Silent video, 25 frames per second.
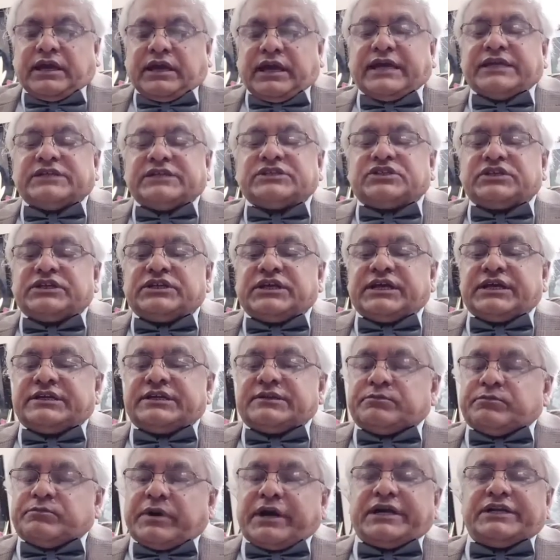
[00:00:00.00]
And she had
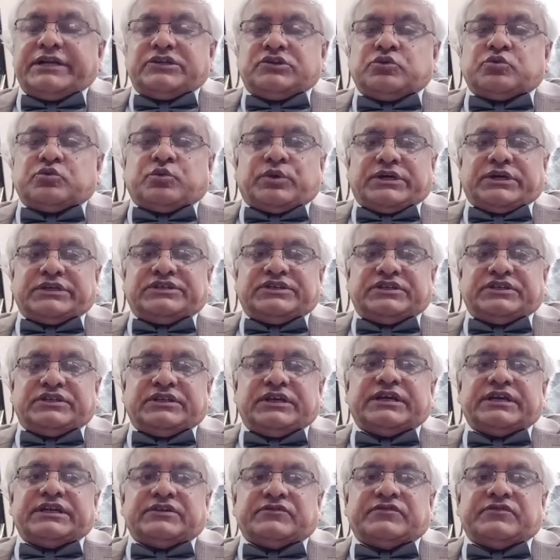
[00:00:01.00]
a mind to watch
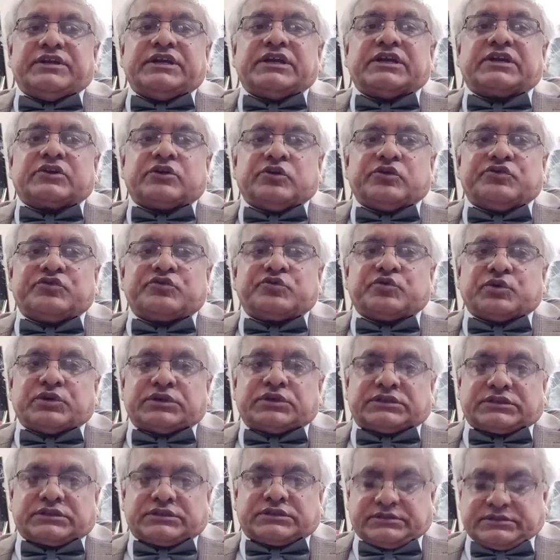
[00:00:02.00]
India in a very close
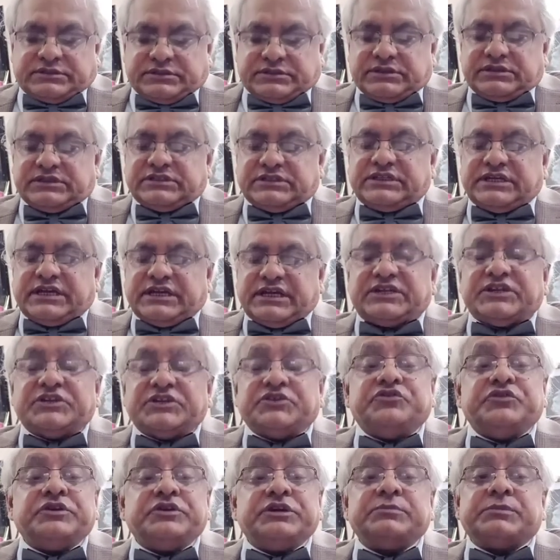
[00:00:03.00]
quarter. She had a
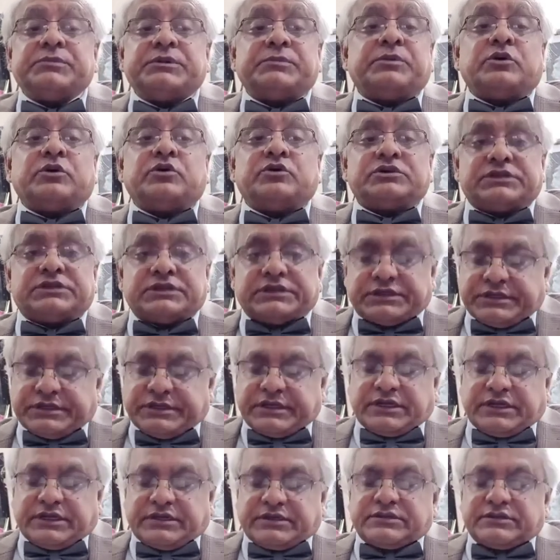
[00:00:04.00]
dream about
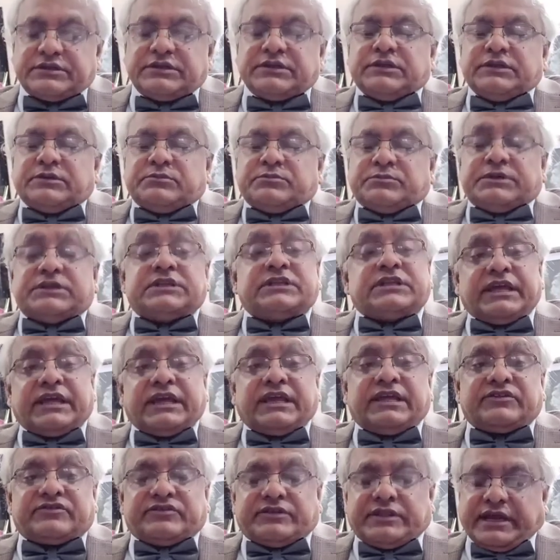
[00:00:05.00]
India. But thing
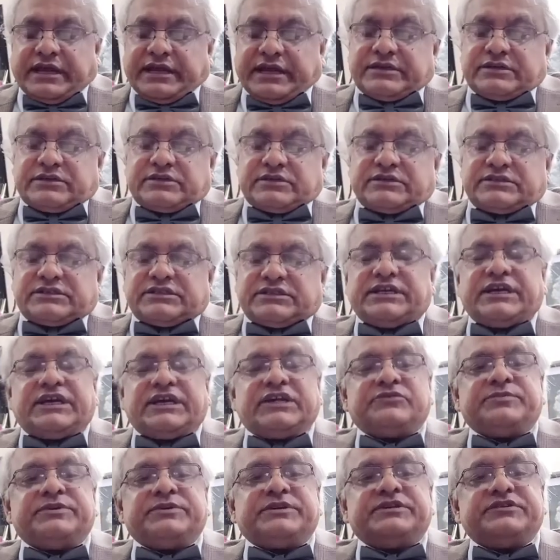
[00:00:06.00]
is that she
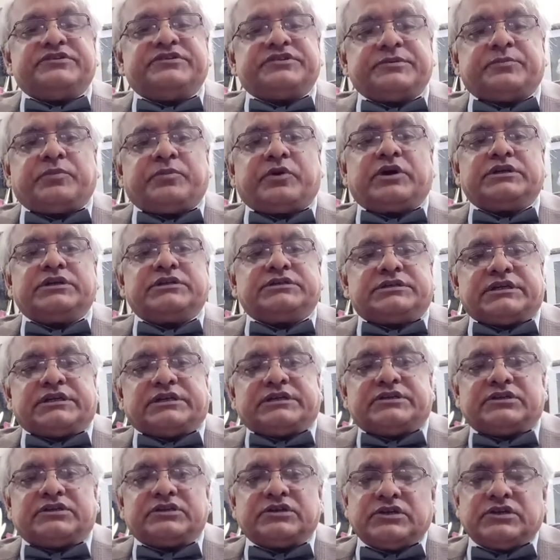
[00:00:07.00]
has been disappointed
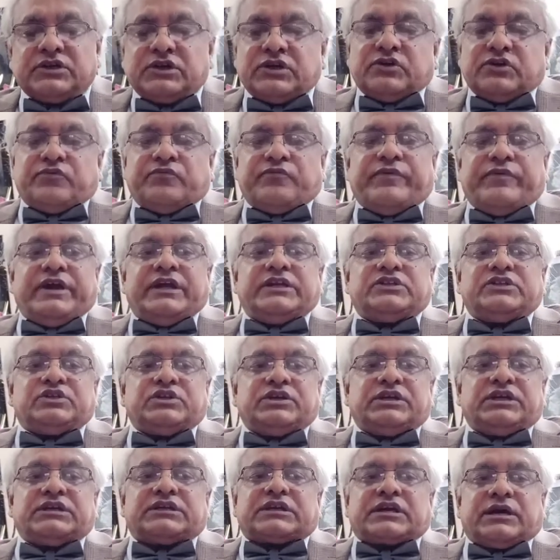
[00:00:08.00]
when
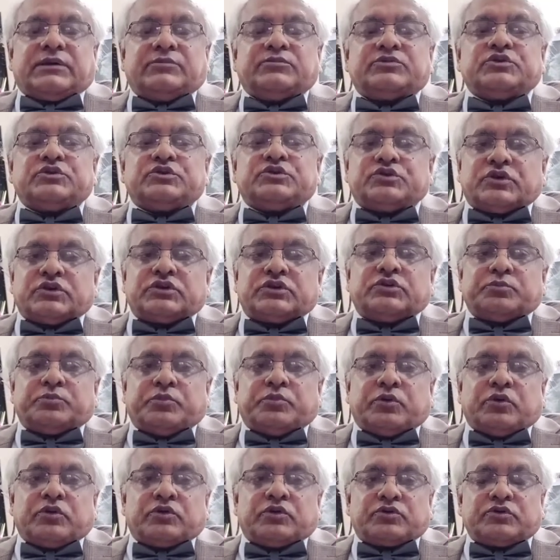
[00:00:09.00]
she had come to
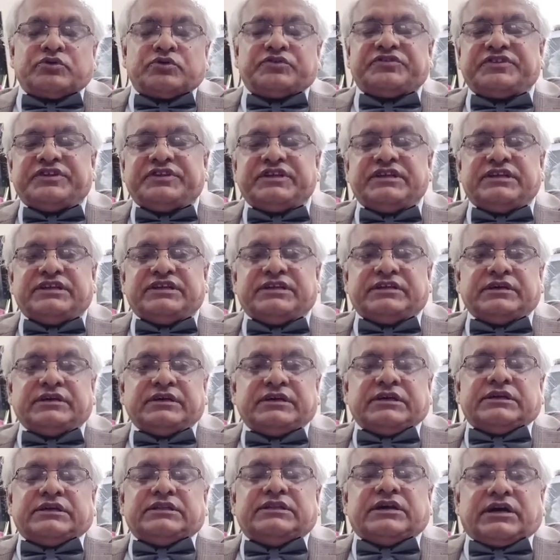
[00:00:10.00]
Chandrapur to see
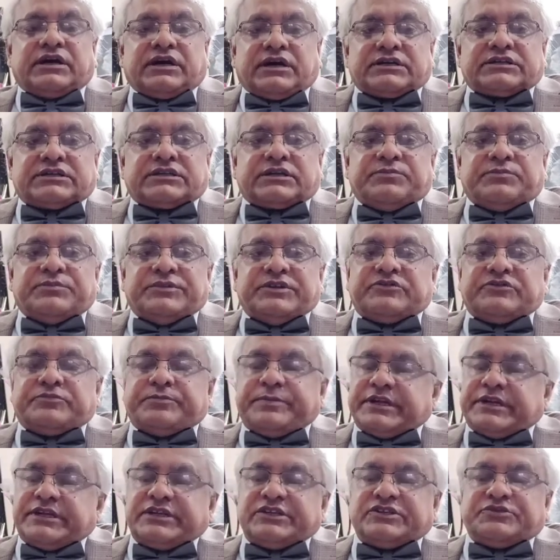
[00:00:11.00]
the utter
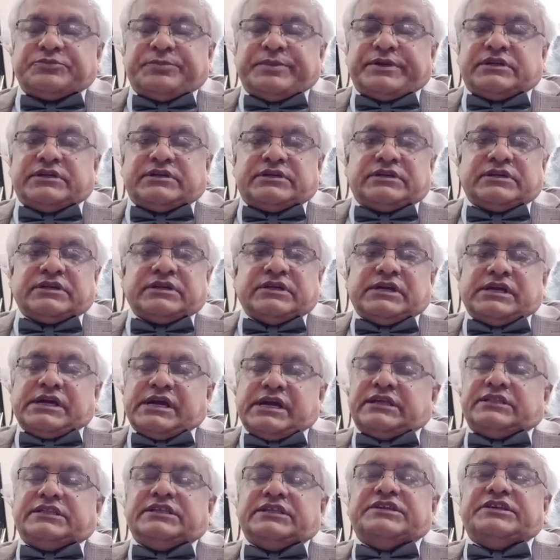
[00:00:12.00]
mismanagement
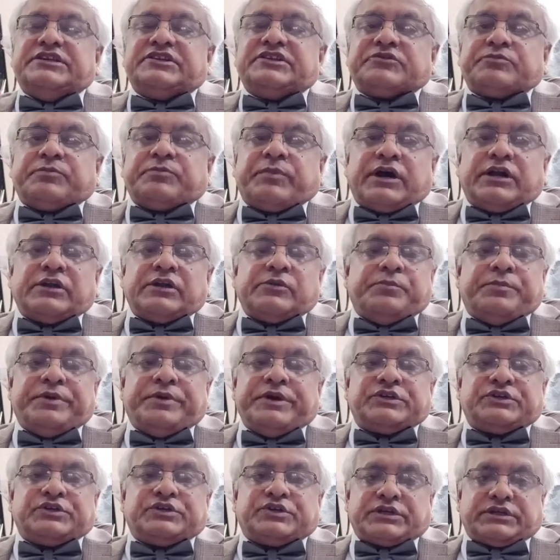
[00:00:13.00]
and the dismal
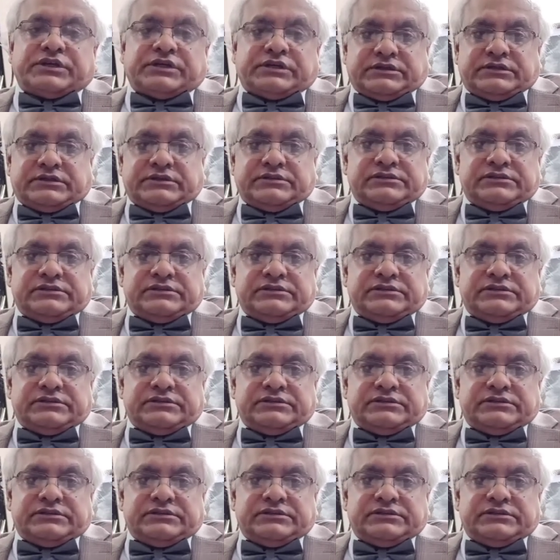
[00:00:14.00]
picture.